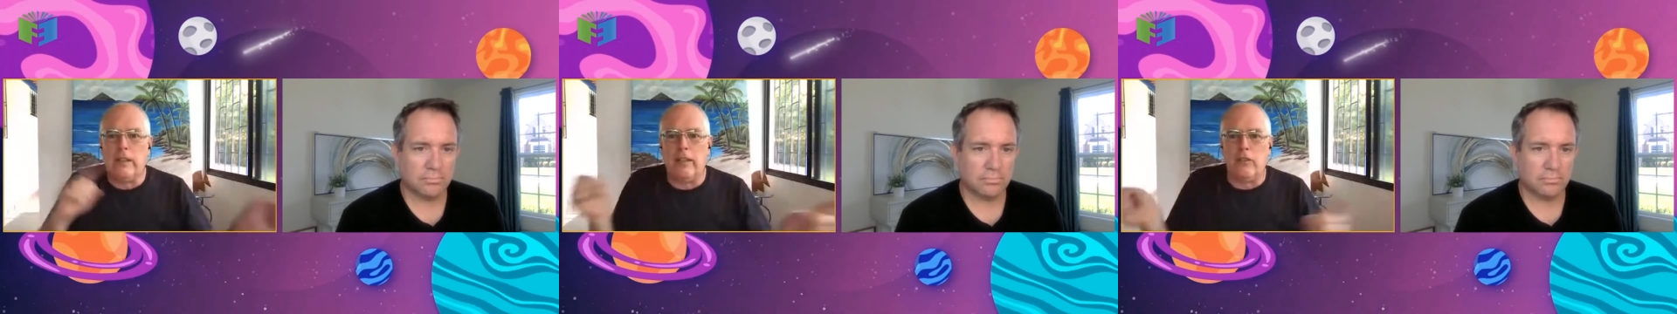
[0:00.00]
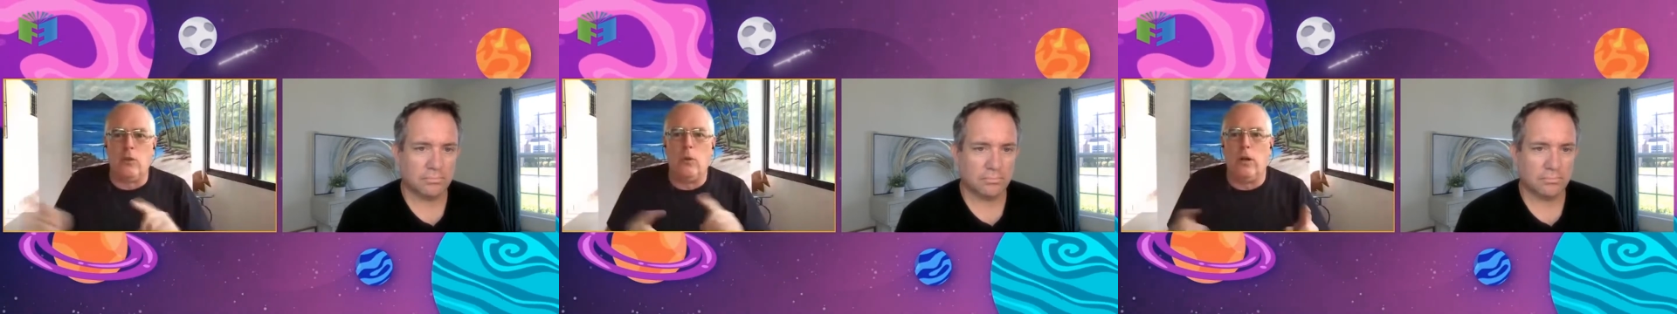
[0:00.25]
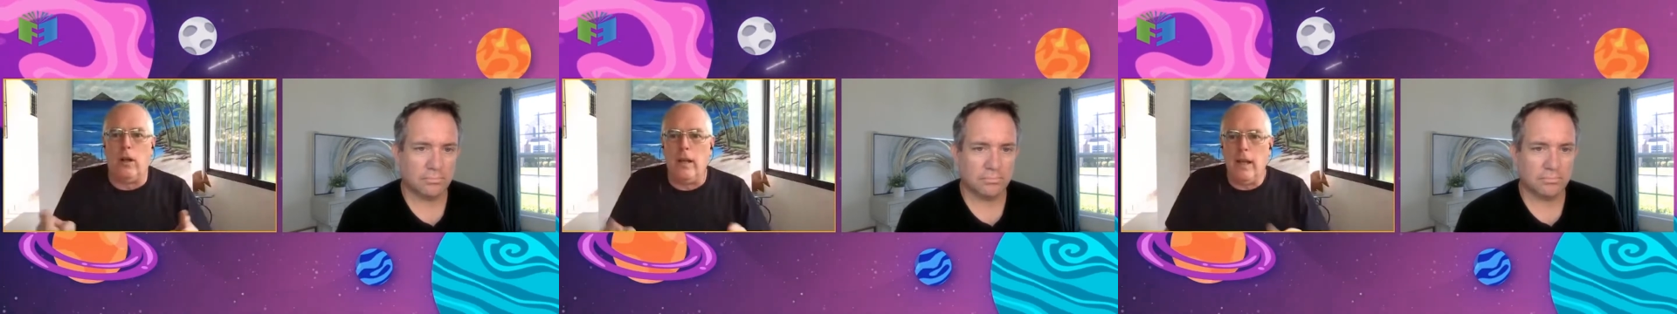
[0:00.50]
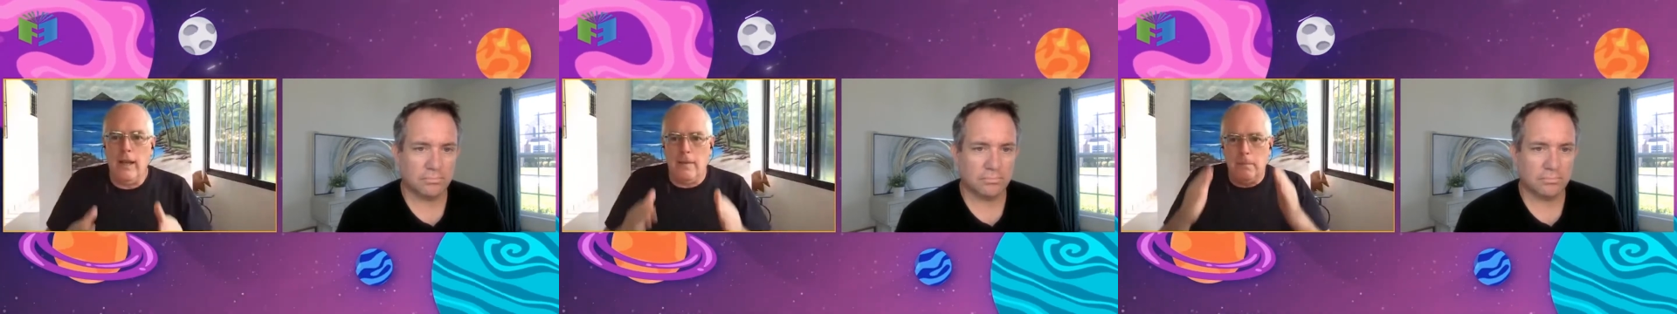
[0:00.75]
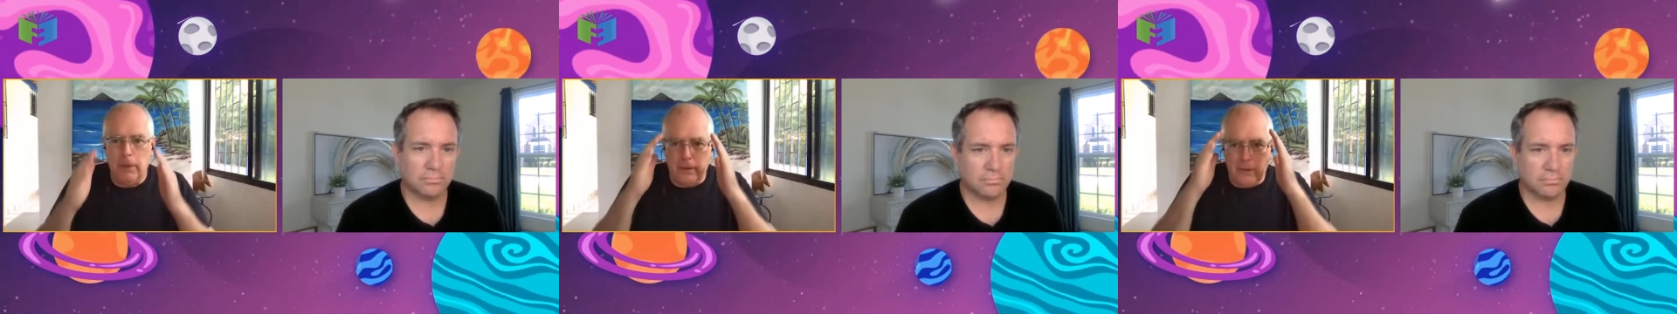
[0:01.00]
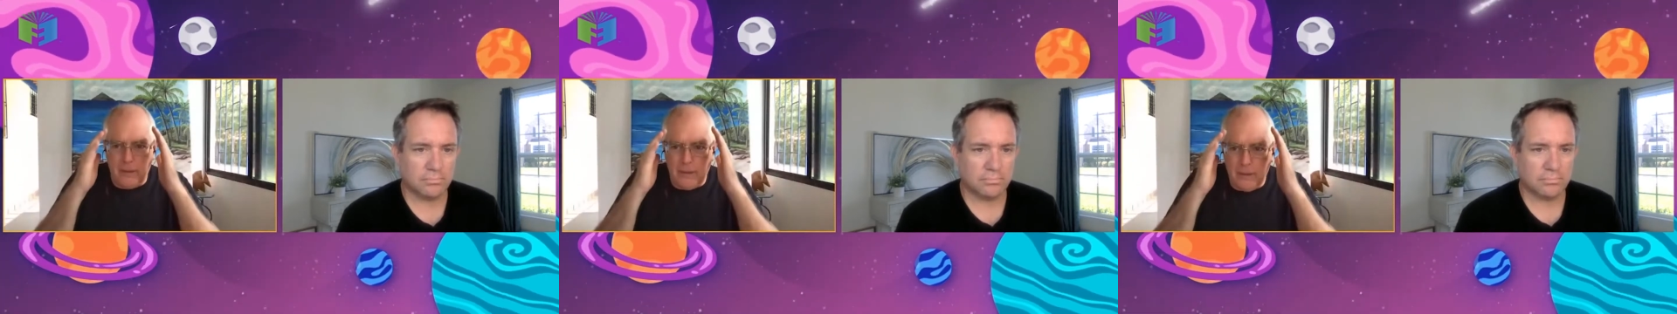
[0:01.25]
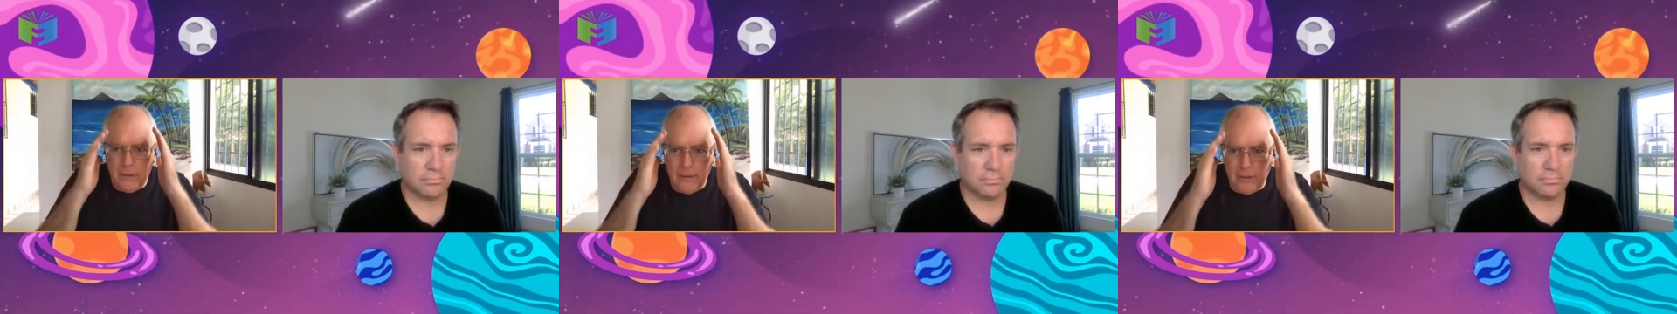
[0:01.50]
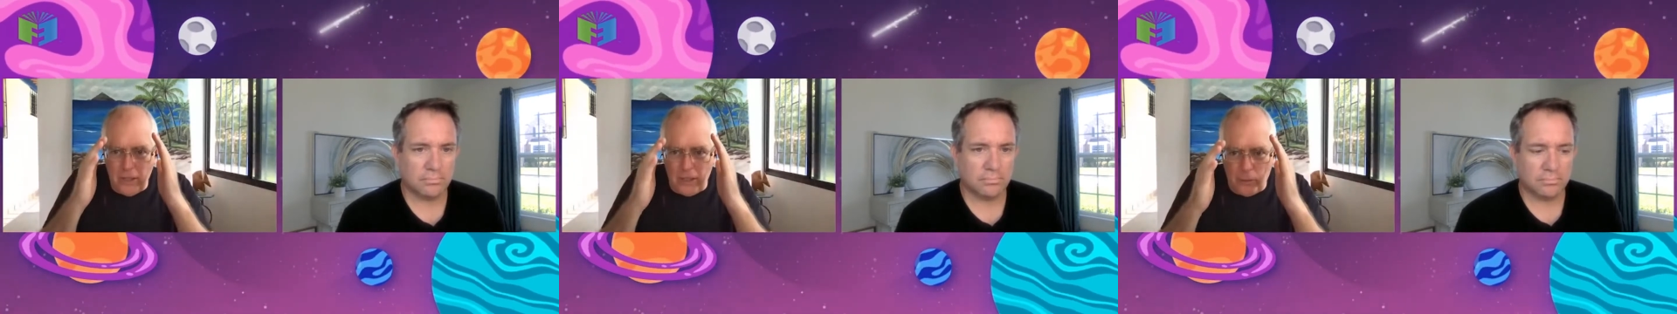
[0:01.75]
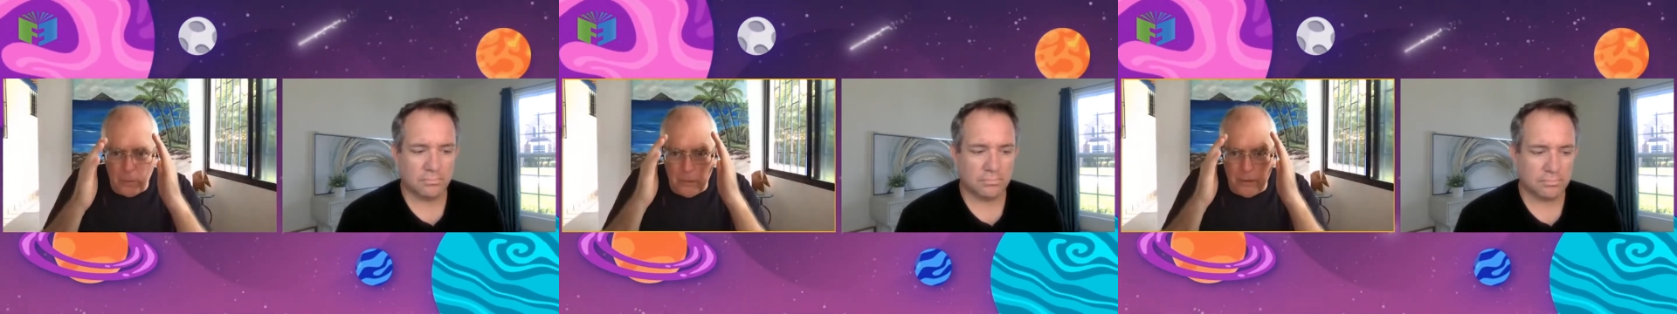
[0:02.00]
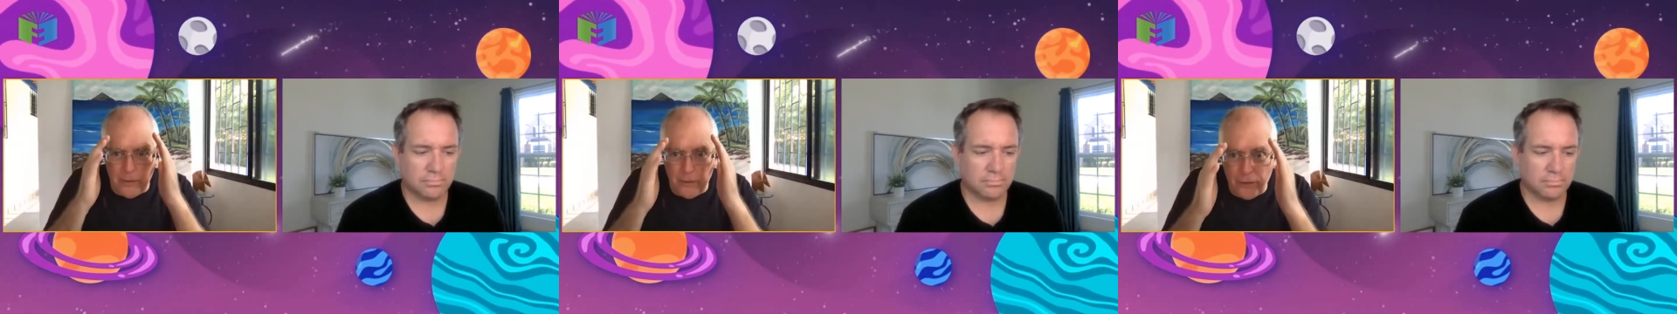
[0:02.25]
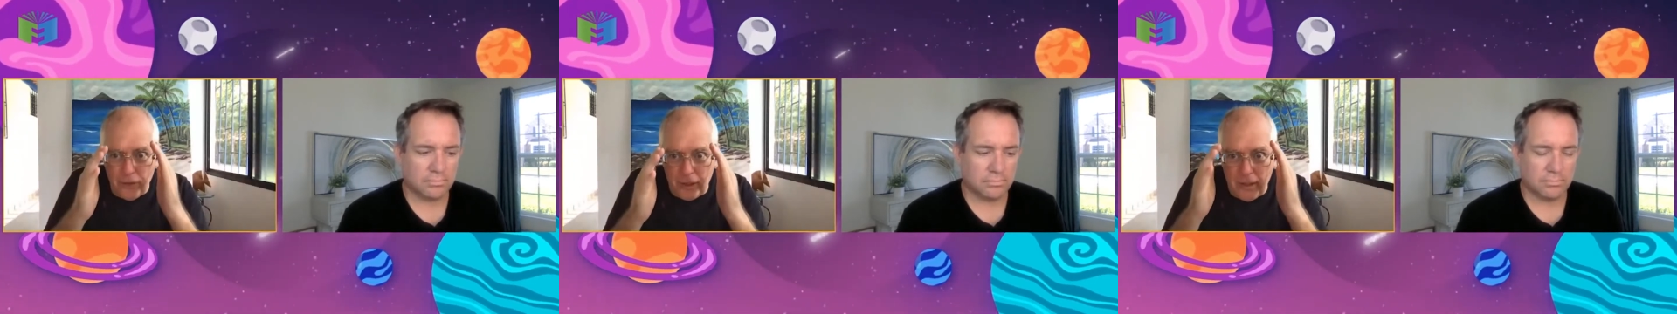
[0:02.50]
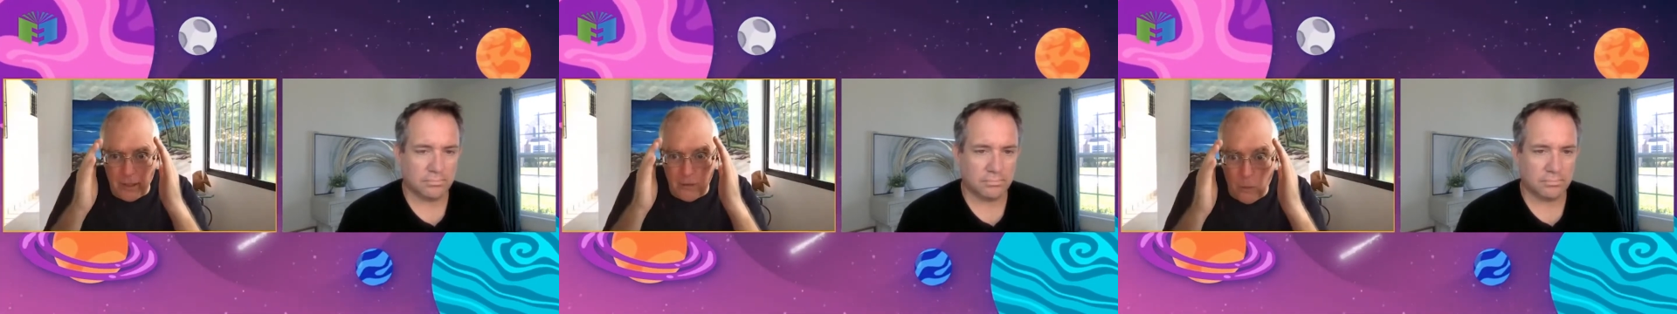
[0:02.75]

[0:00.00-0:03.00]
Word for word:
Speaker 1: things going on. But the chess player is thinking